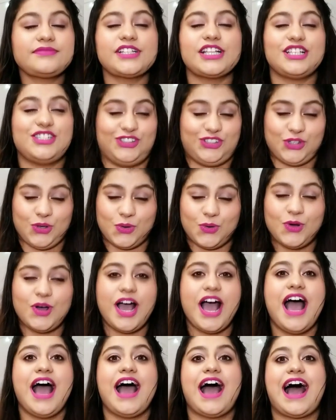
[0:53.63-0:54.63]

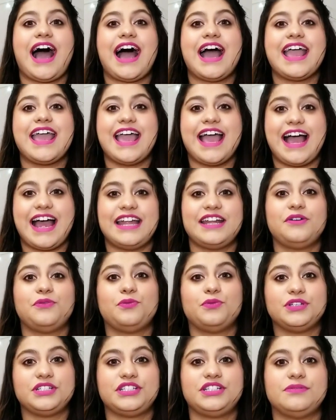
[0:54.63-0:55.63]
So I had a
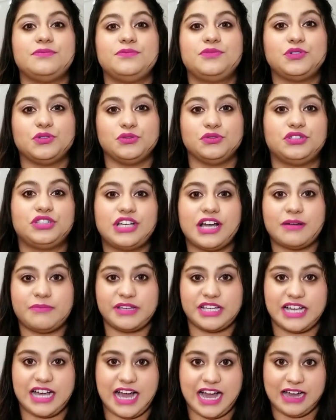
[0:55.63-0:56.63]
wisdom tooth
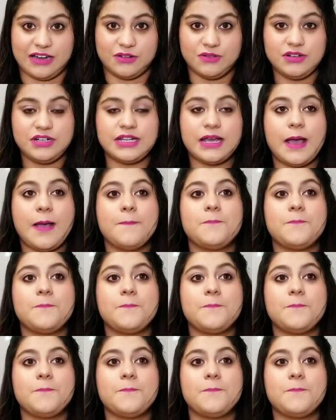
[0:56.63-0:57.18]
coming out,